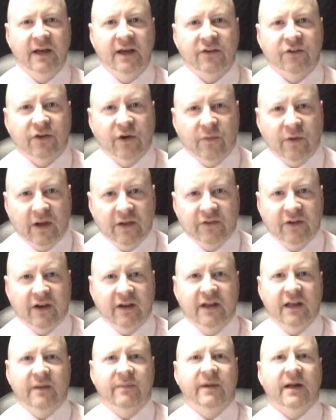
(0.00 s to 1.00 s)
So I want to
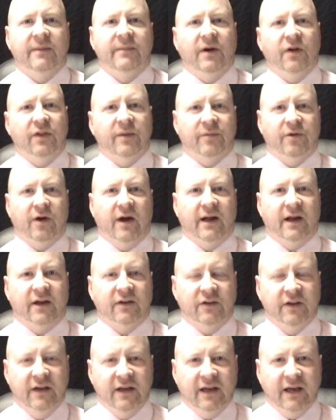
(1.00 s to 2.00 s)
tell you a bit about the
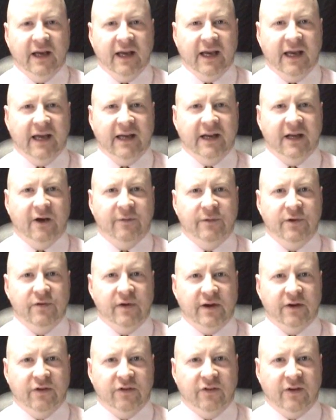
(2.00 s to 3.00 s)
product and help
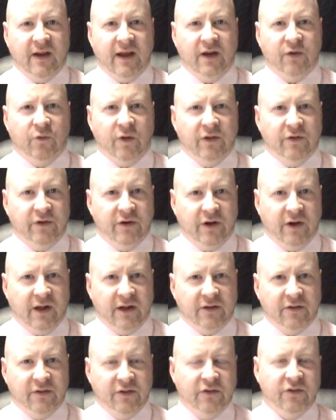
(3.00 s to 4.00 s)
you understand whether or
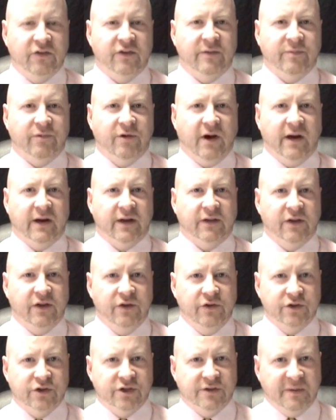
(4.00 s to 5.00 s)
not this is a product that
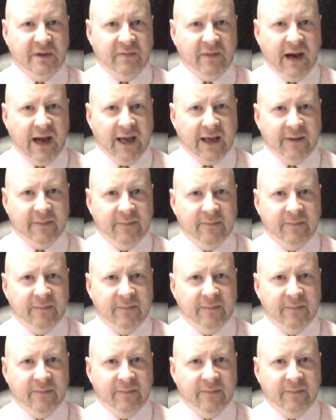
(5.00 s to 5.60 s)
you should be buying.